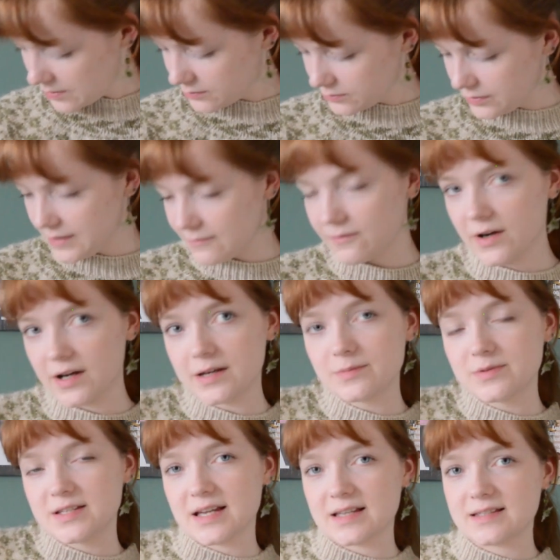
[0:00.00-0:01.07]
cream
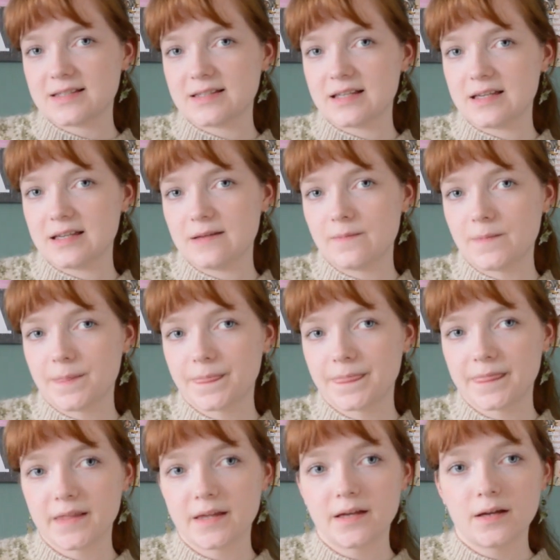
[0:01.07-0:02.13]
vibes as the
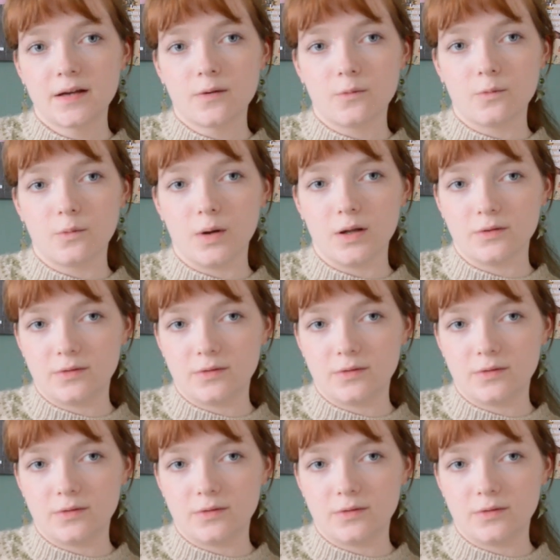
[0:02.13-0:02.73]
one